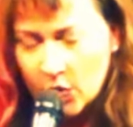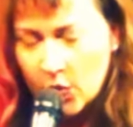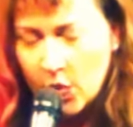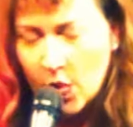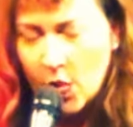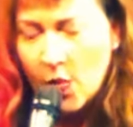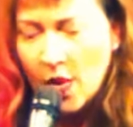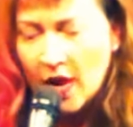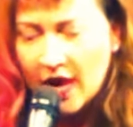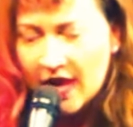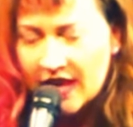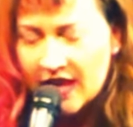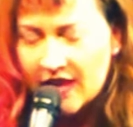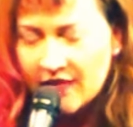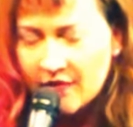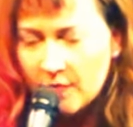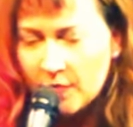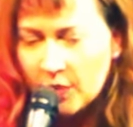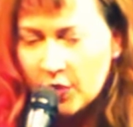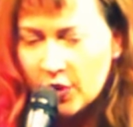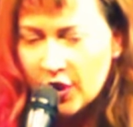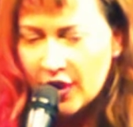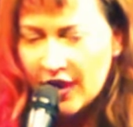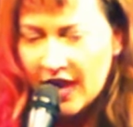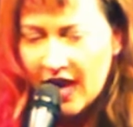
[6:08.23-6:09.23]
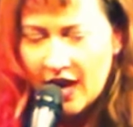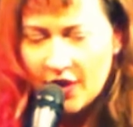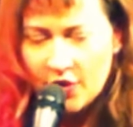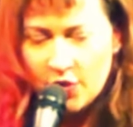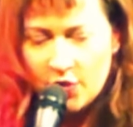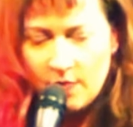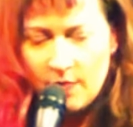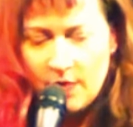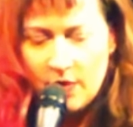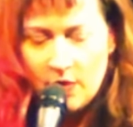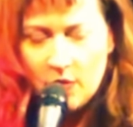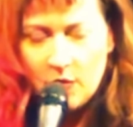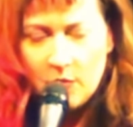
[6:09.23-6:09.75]
so we want to give them good
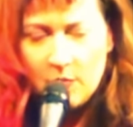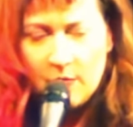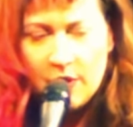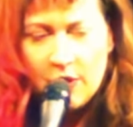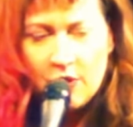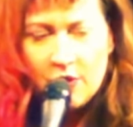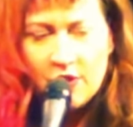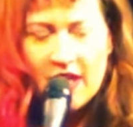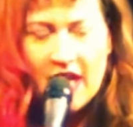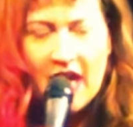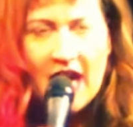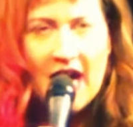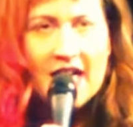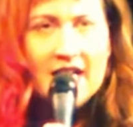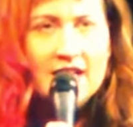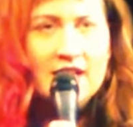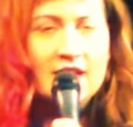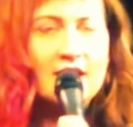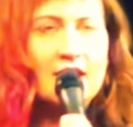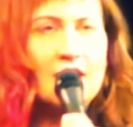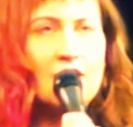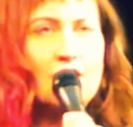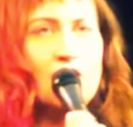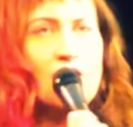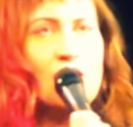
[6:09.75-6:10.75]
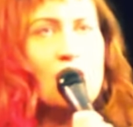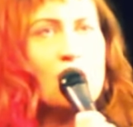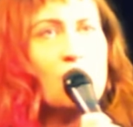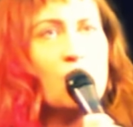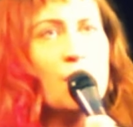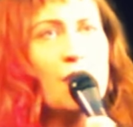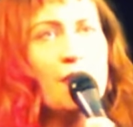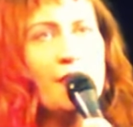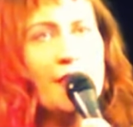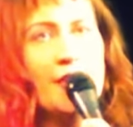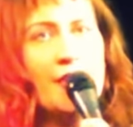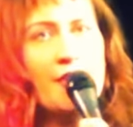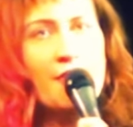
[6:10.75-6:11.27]
attributes. But your cat is essentially the
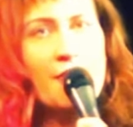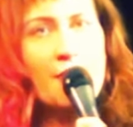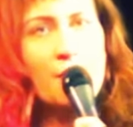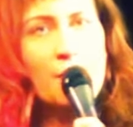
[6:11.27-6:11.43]
equivalent